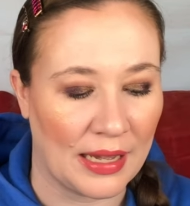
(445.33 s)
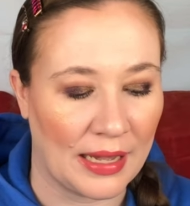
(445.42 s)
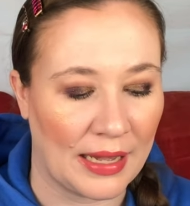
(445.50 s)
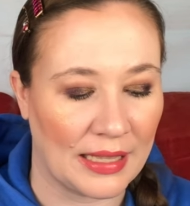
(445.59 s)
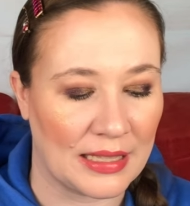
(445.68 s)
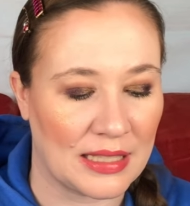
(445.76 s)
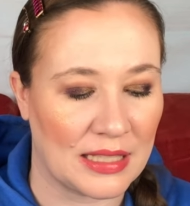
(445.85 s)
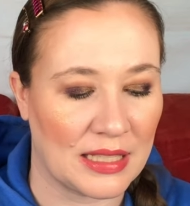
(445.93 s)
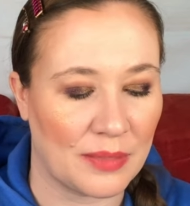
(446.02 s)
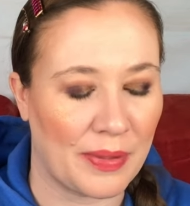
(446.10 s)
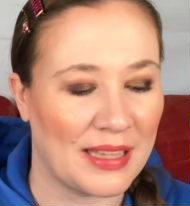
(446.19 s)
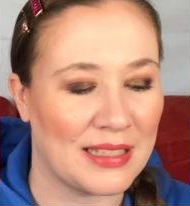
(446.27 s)
it's
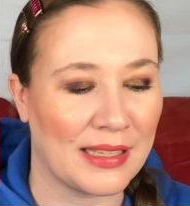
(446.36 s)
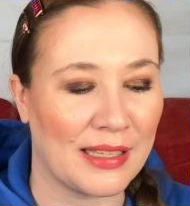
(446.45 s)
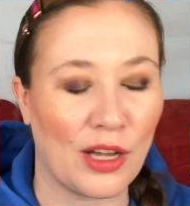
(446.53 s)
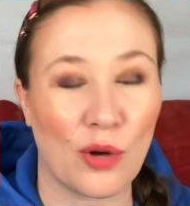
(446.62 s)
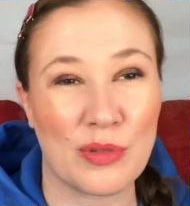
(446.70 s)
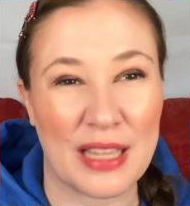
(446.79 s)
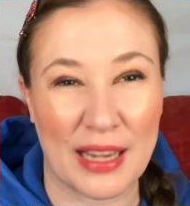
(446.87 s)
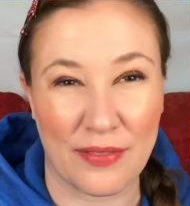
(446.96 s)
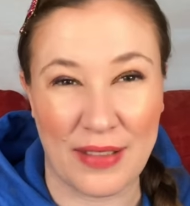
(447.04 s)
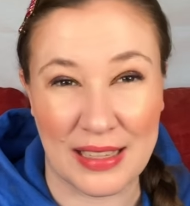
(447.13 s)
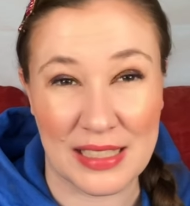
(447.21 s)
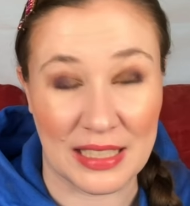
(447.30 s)
basically almost like a
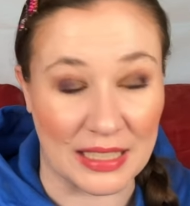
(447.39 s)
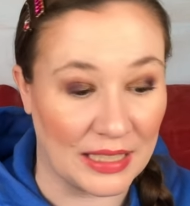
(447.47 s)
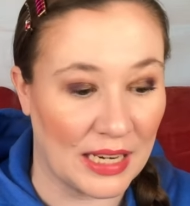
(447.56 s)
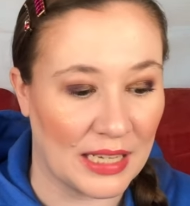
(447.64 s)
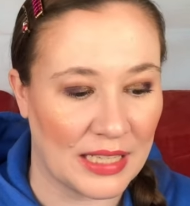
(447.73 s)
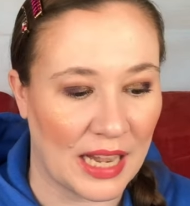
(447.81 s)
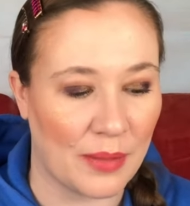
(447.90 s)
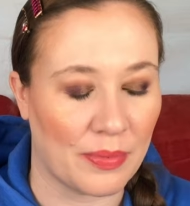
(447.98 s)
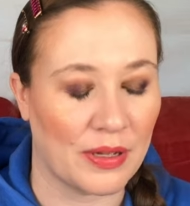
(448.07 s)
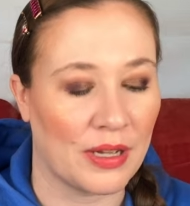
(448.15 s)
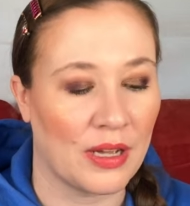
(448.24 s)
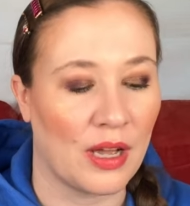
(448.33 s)
vaseline type
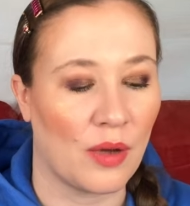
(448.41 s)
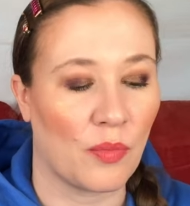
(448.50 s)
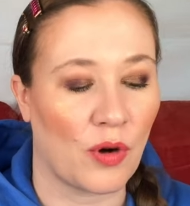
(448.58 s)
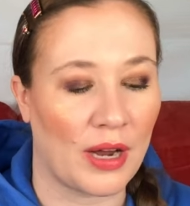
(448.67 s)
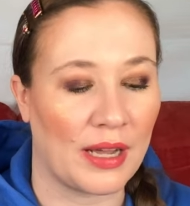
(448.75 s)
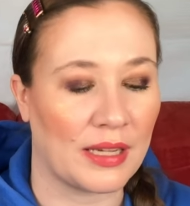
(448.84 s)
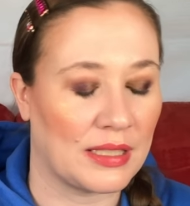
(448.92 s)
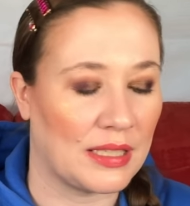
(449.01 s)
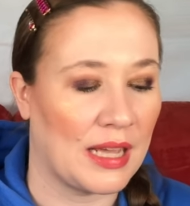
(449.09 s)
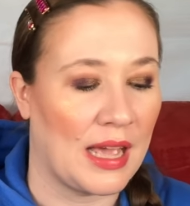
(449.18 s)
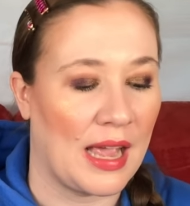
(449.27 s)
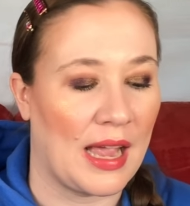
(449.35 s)
product
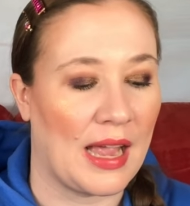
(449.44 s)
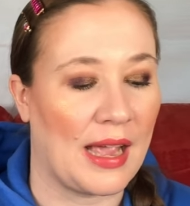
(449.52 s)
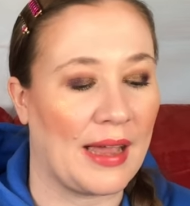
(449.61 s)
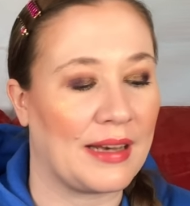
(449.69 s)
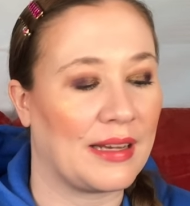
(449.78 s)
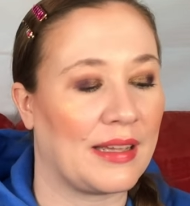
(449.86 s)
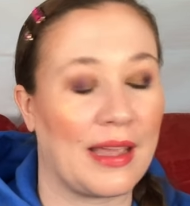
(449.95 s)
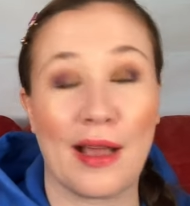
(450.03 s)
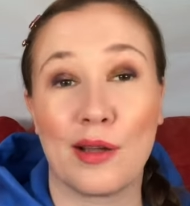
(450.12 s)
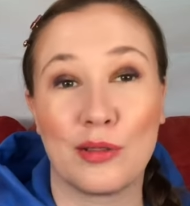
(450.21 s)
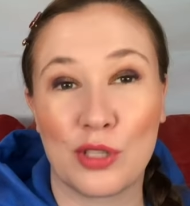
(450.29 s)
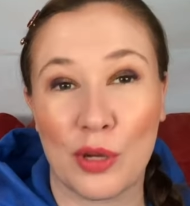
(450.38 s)
and yeah
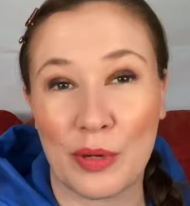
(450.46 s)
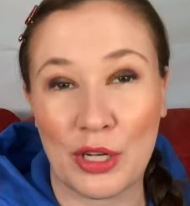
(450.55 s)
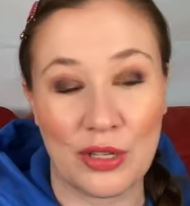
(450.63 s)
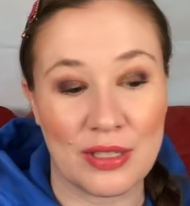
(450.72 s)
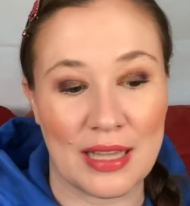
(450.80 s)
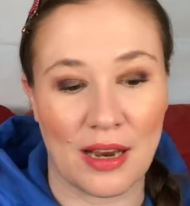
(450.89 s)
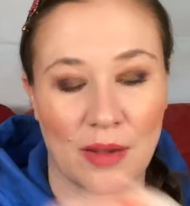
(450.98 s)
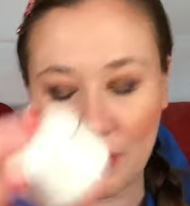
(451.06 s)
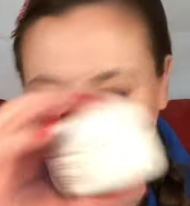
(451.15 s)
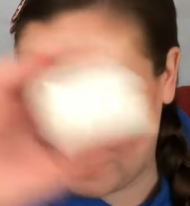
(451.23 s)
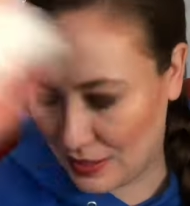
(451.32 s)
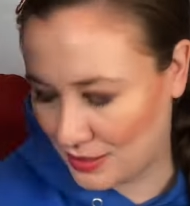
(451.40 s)
so i'm going to use that on my
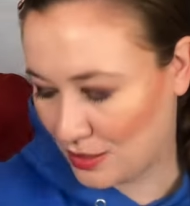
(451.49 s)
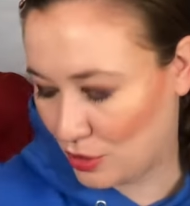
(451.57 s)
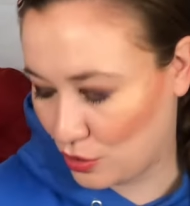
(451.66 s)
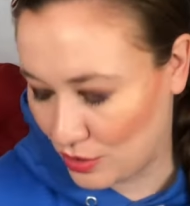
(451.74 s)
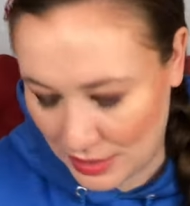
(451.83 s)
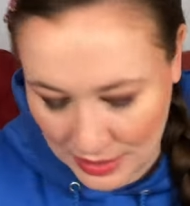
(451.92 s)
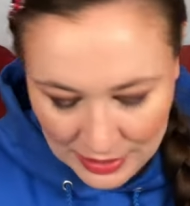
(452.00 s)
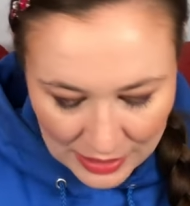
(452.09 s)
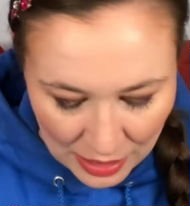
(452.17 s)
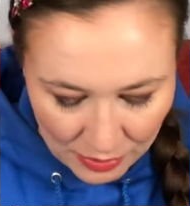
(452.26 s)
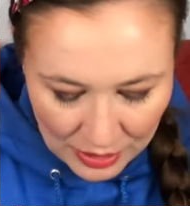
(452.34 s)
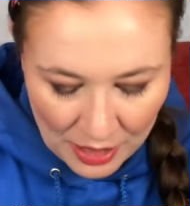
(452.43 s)
feet use
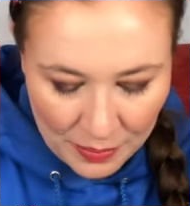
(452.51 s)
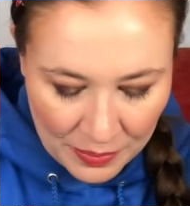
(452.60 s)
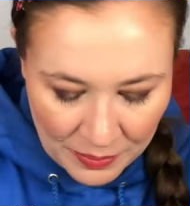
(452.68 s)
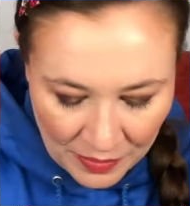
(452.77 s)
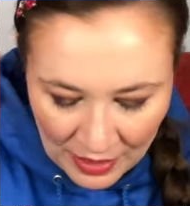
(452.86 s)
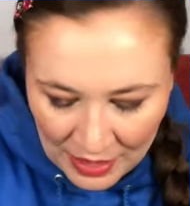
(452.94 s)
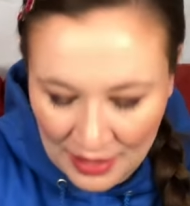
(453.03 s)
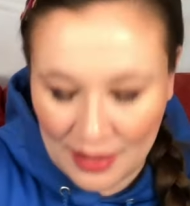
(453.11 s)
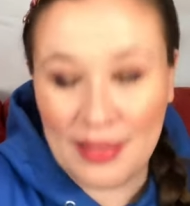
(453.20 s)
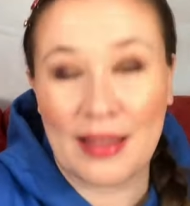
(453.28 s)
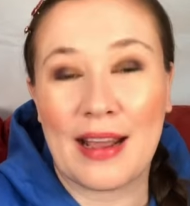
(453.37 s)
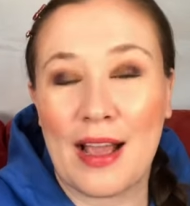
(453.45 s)
that one up
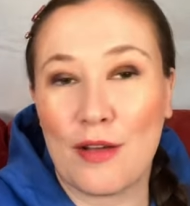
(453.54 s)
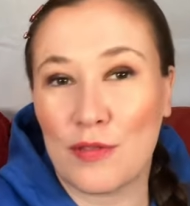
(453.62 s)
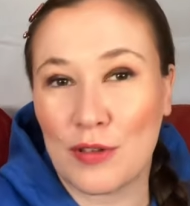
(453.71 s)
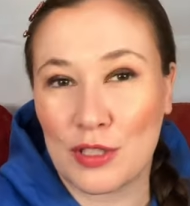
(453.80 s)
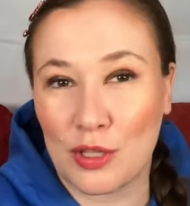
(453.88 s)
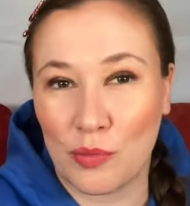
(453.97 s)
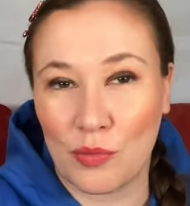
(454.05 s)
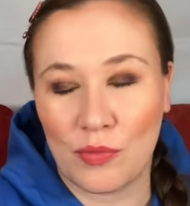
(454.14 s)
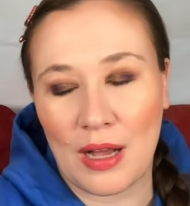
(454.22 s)
then i have some